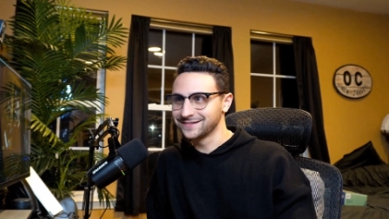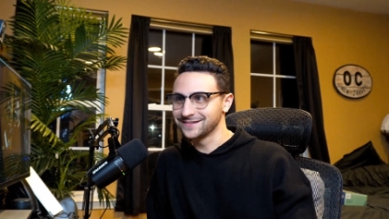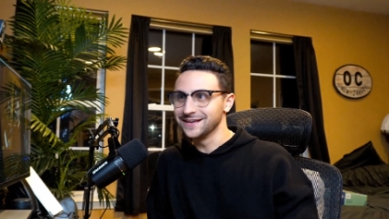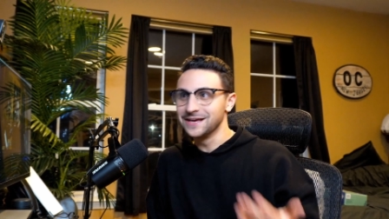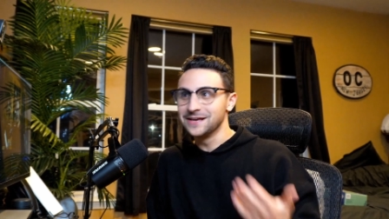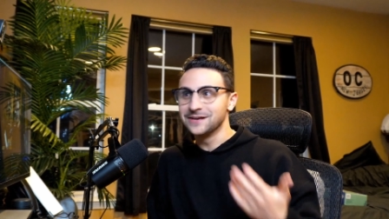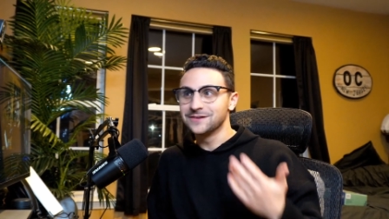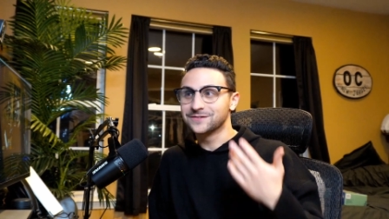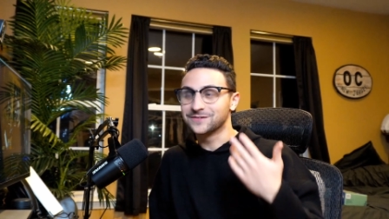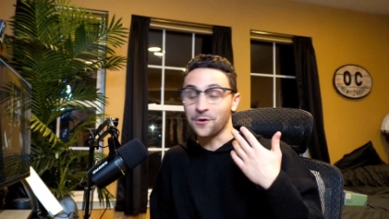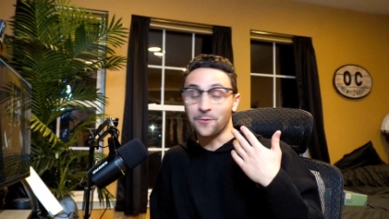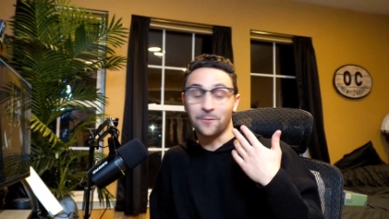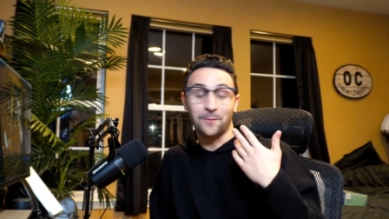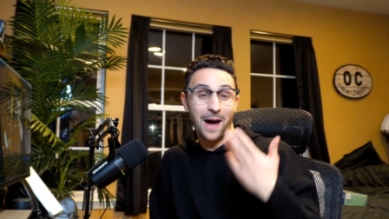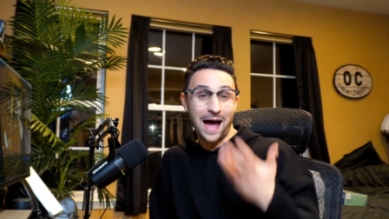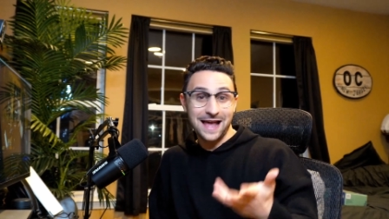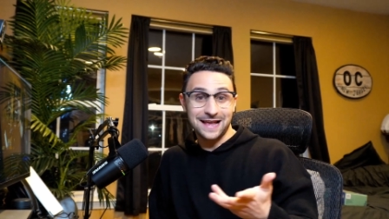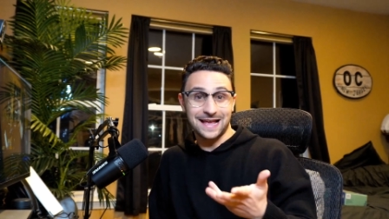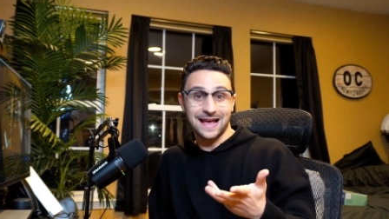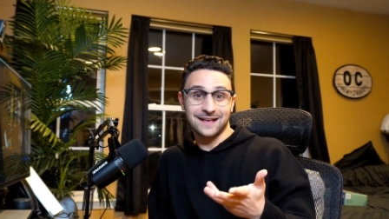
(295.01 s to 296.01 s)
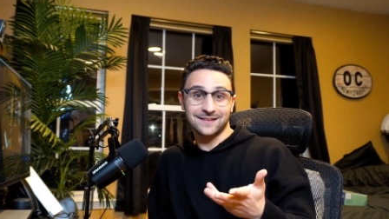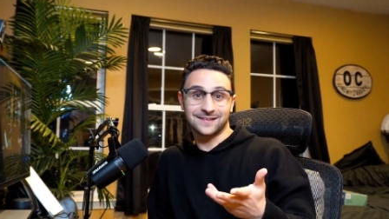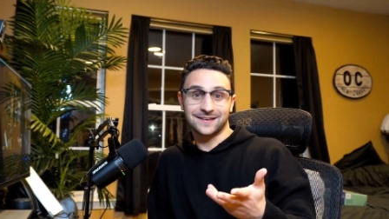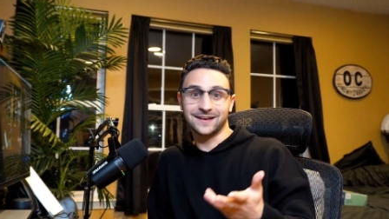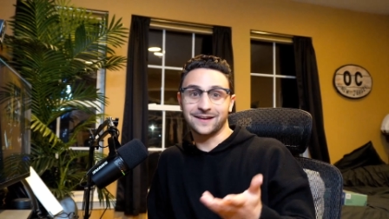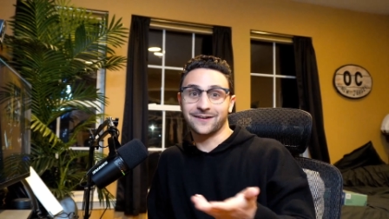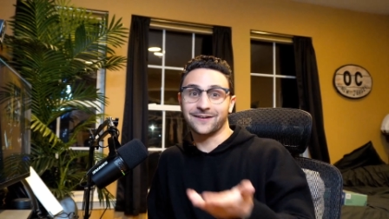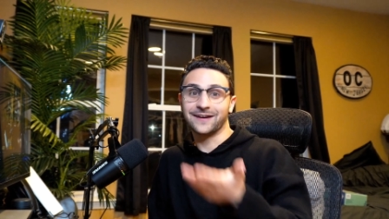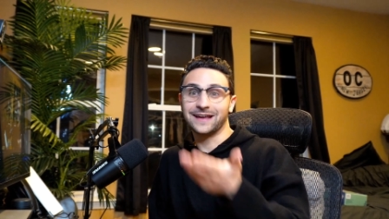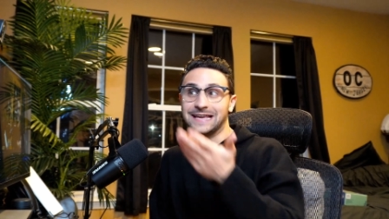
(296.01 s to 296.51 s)
So my guess
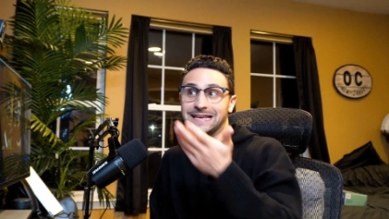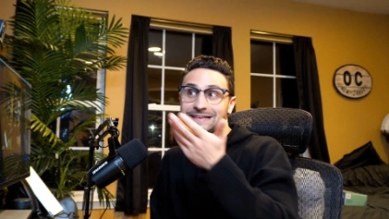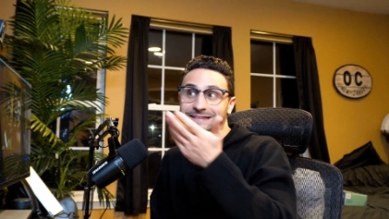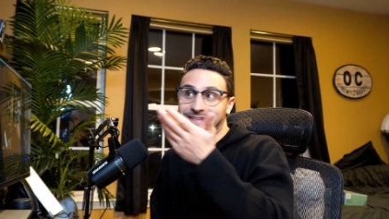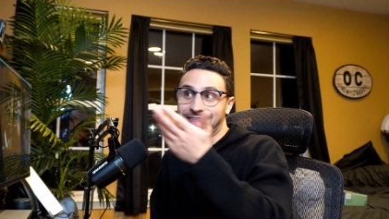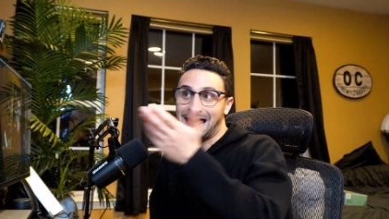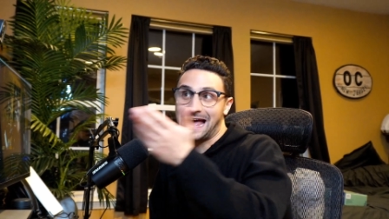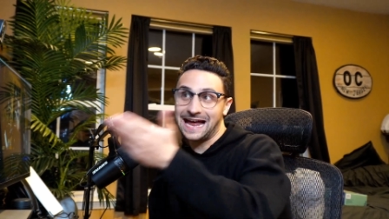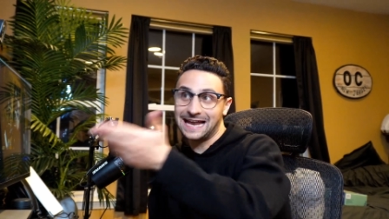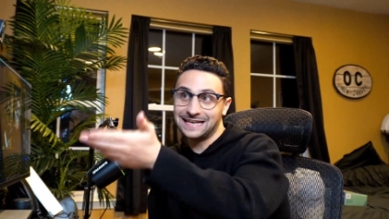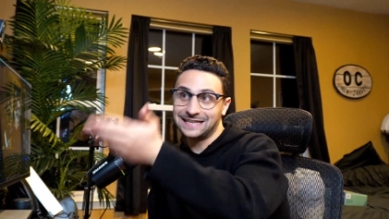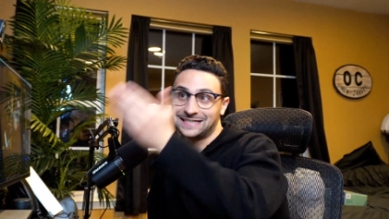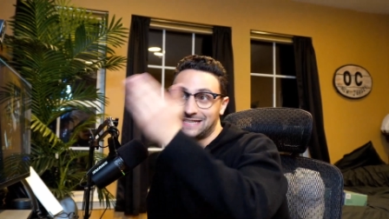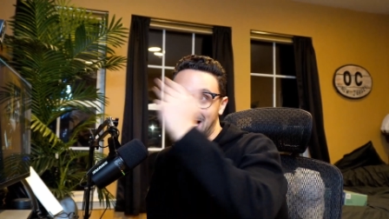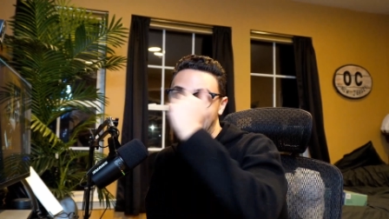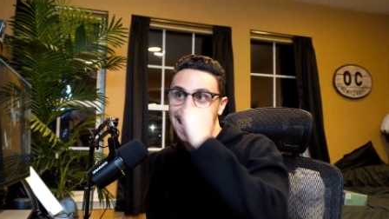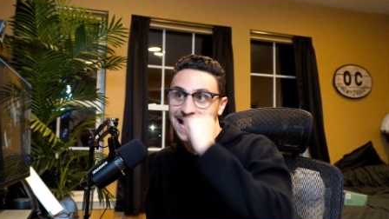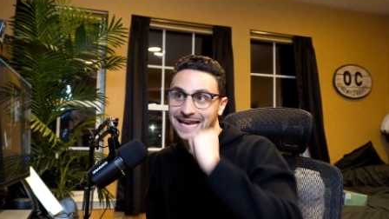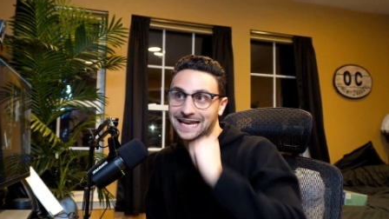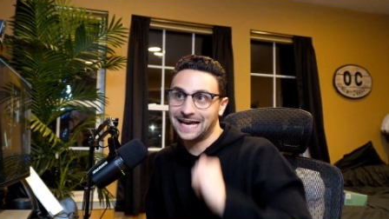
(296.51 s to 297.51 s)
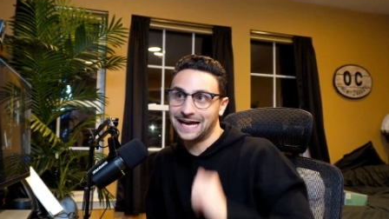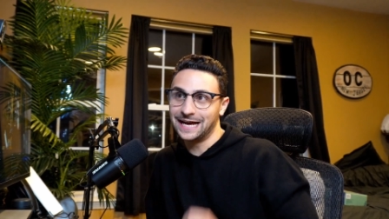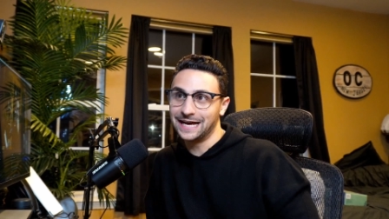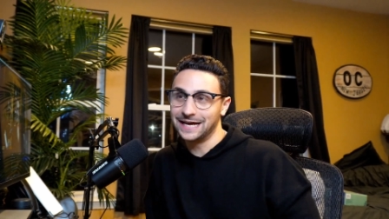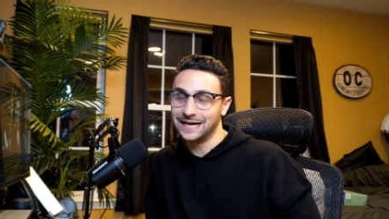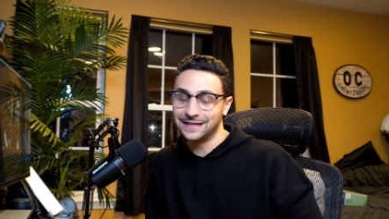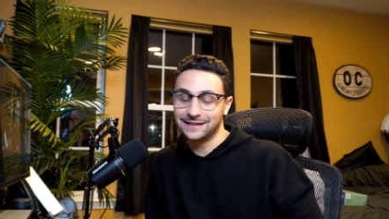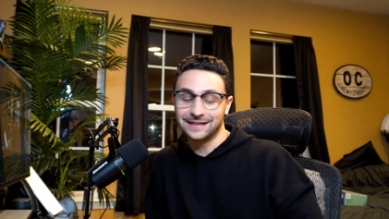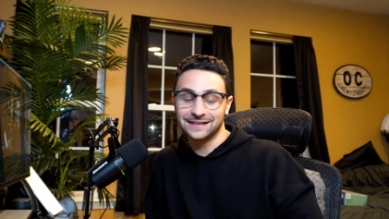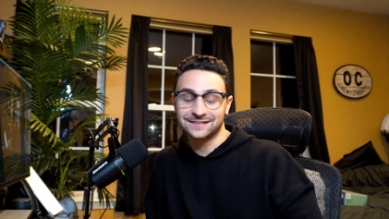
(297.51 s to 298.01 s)
here is that
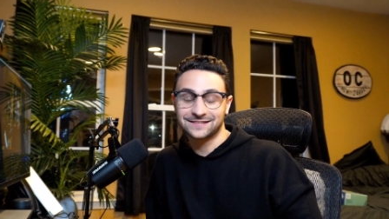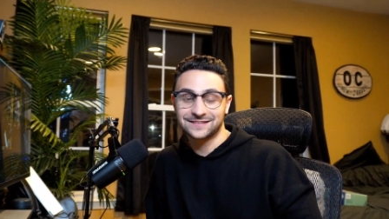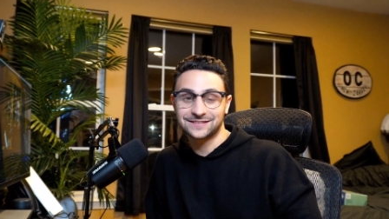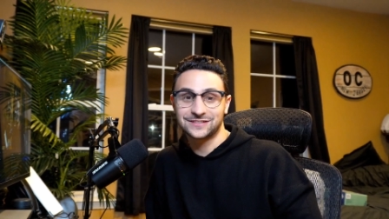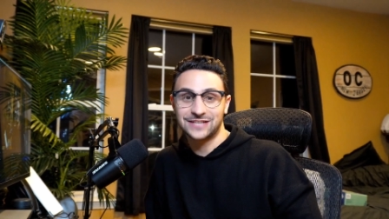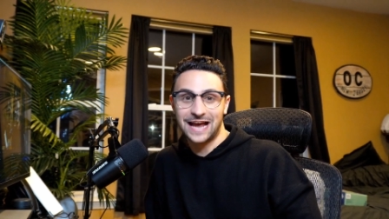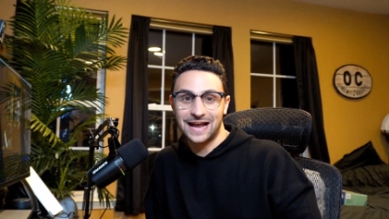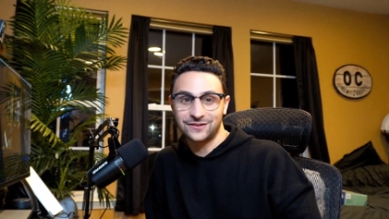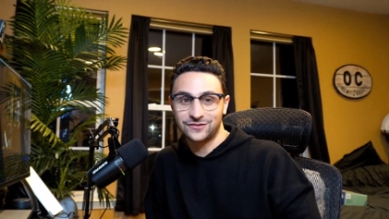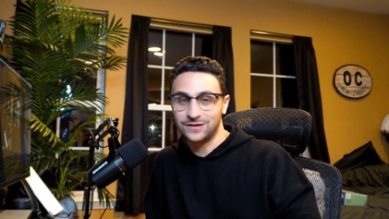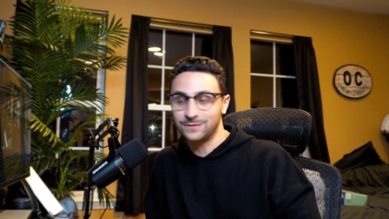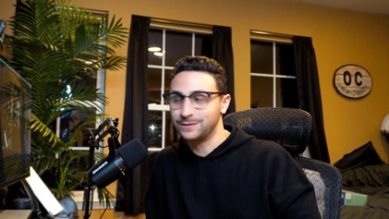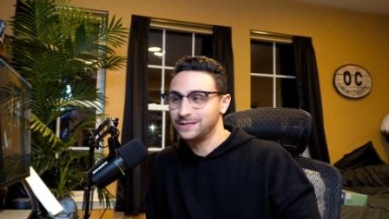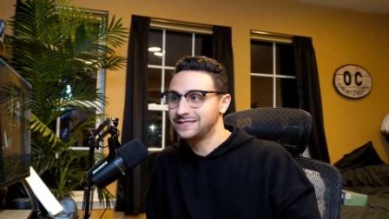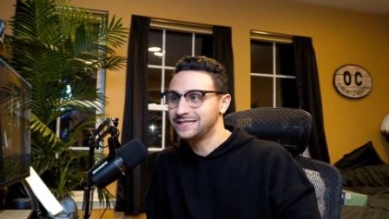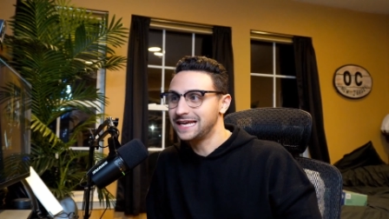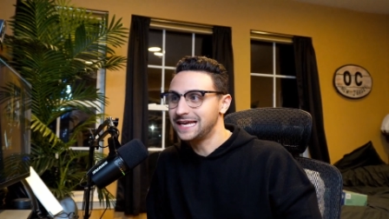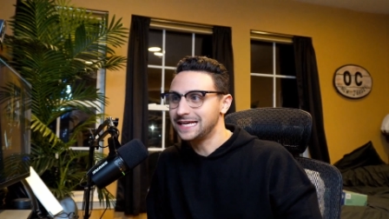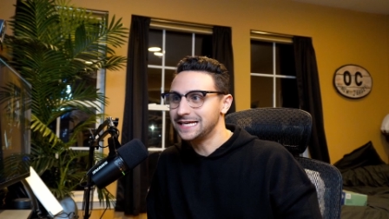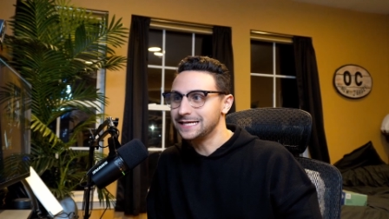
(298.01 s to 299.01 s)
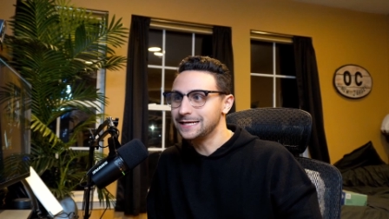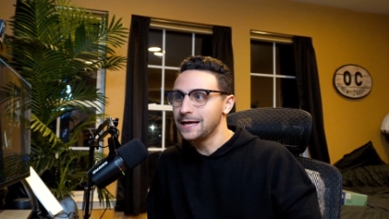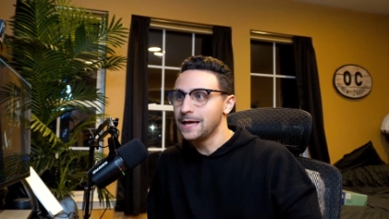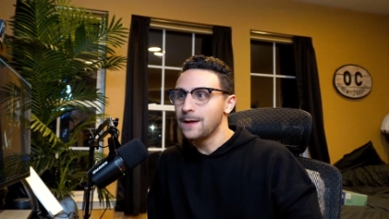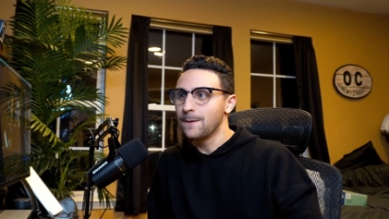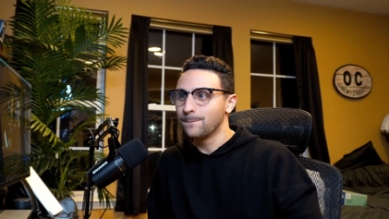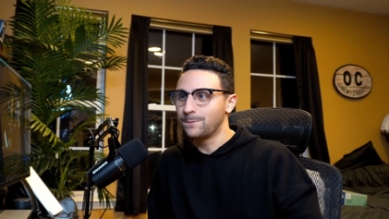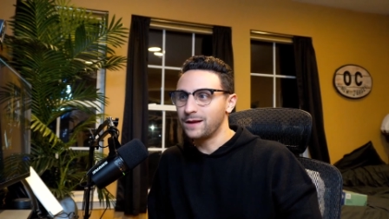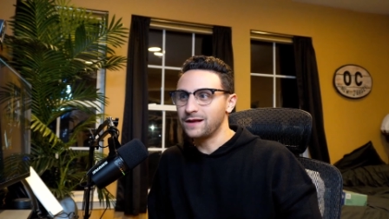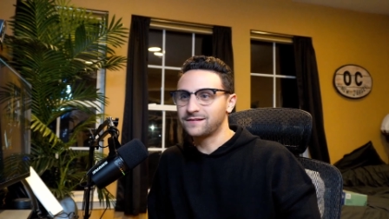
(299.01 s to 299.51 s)
this Chat GPT
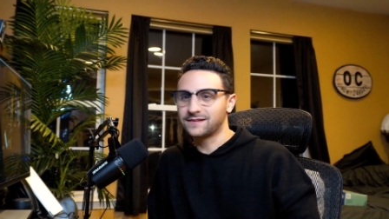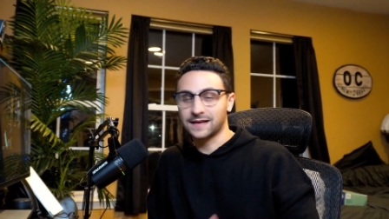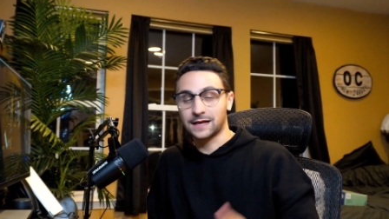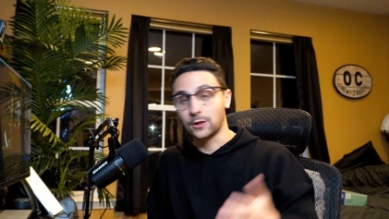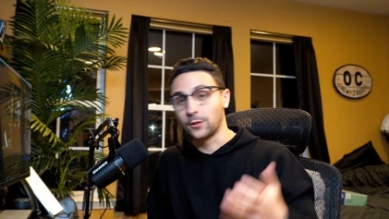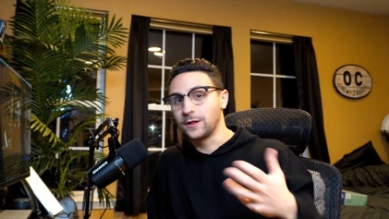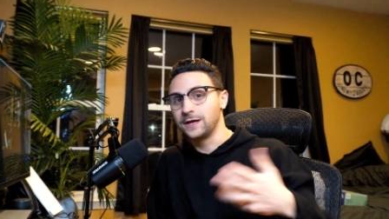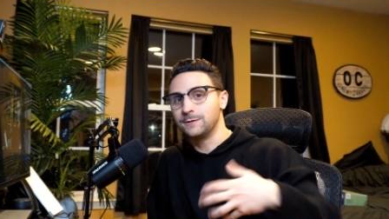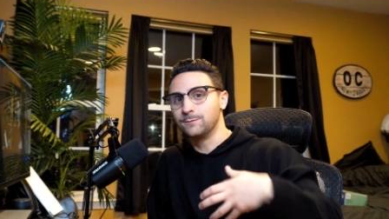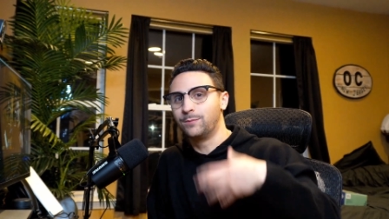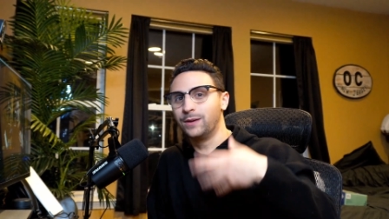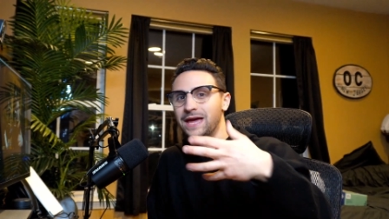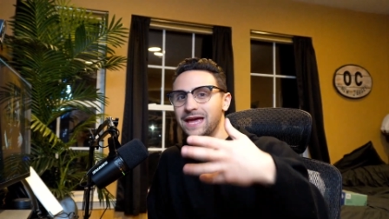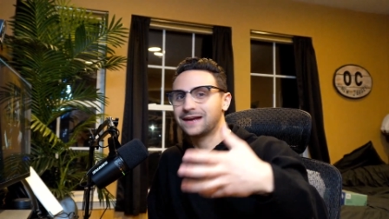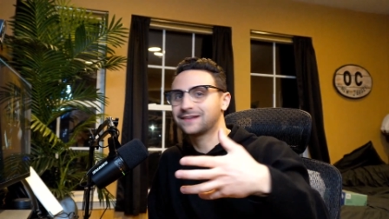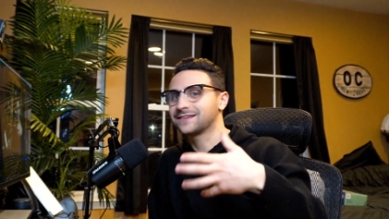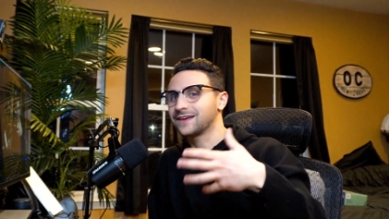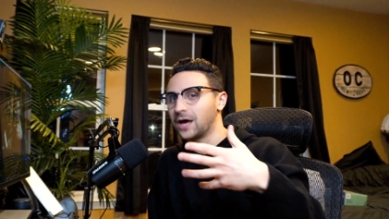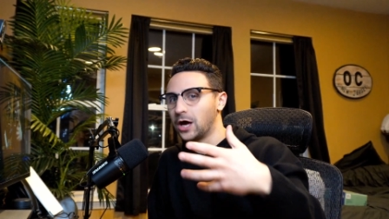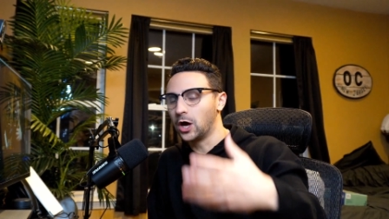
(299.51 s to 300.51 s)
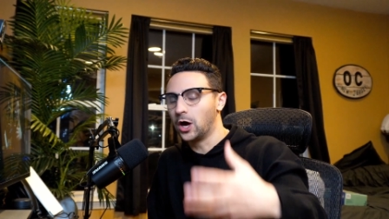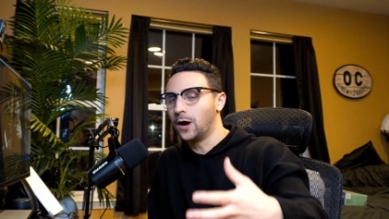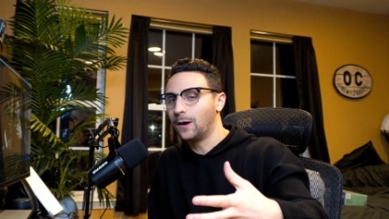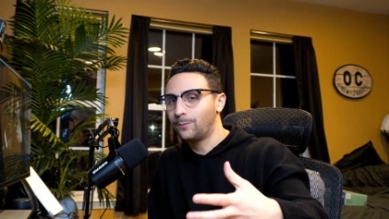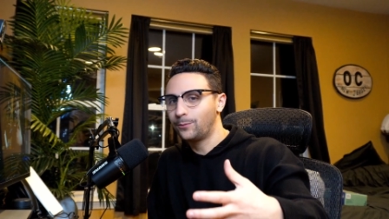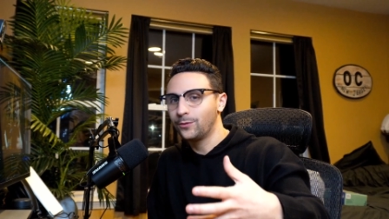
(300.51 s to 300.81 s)
basically picked up